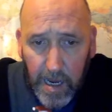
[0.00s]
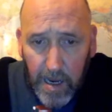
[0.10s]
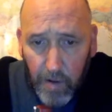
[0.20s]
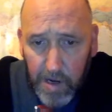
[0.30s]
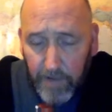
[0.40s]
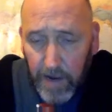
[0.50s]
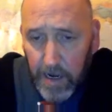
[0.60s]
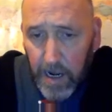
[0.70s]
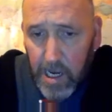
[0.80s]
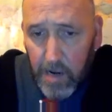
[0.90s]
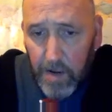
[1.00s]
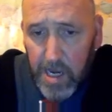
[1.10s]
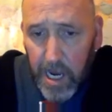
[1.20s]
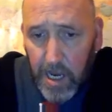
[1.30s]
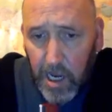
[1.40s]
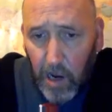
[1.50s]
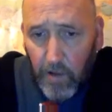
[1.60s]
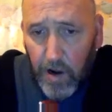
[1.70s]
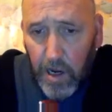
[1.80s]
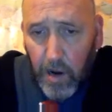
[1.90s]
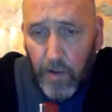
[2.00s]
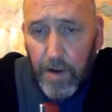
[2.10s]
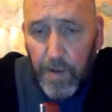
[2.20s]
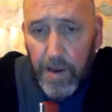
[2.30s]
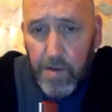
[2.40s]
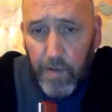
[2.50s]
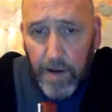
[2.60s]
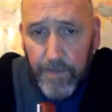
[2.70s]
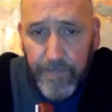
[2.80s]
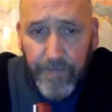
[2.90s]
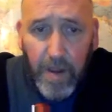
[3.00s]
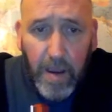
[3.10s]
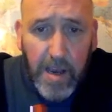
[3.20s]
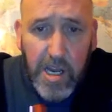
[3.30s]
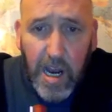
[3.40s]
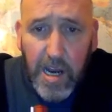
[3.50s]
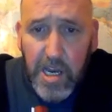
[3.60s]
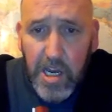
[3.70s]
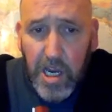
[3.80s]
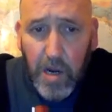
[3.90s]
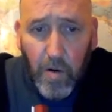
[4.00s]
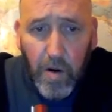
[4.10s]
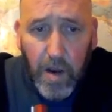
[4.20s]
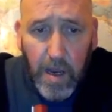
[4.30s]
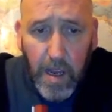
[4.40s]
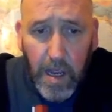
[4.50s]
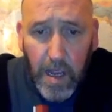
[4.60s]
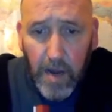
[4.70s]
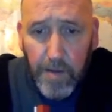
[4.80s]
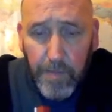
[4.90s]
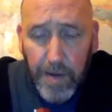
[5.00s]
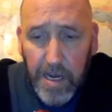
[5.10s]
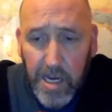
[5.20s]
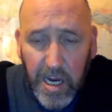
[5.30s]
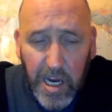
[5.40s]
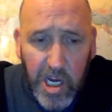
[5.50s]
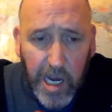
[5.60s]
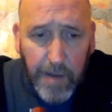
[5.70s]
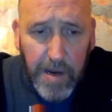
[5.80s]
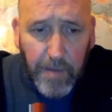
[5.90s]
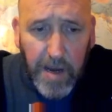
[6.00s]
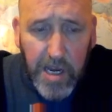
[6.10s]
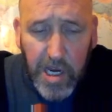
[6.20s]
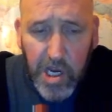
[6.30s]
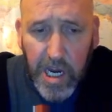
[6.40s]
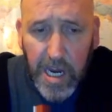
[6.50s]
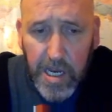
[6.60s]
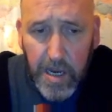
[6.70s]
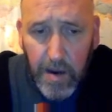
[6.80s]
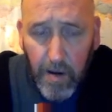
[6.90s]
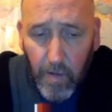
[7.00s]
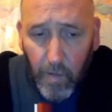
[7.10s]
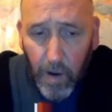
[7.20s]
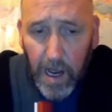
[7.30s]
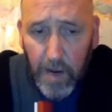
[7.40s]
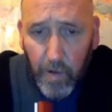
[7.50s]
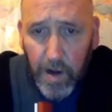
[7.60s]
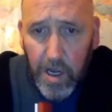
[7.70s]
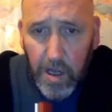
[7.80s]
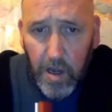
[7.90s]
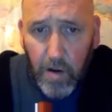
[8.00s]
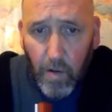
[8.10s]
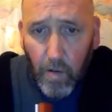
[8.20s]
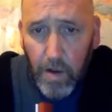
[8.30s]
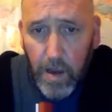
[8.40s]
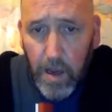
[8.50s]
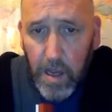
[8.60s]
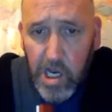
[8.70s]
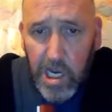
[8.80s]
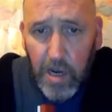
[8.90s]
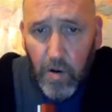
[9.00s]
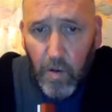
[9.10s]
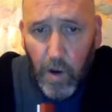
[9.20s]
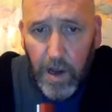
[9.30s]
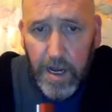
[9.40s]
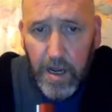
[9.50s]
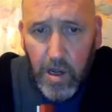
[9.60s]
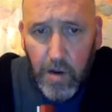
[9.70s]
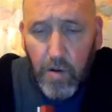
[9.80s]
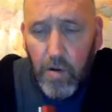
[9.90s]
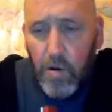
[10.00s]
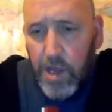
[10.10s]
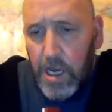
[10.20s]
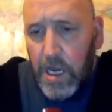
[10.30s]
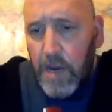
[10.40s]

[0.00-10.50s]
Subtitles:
once we take an answer, we set the counter to counter plus 1. It starts at 0, it repeats. Each time somebody says yes, we add 1 to the total. 0, 1, 2, 3,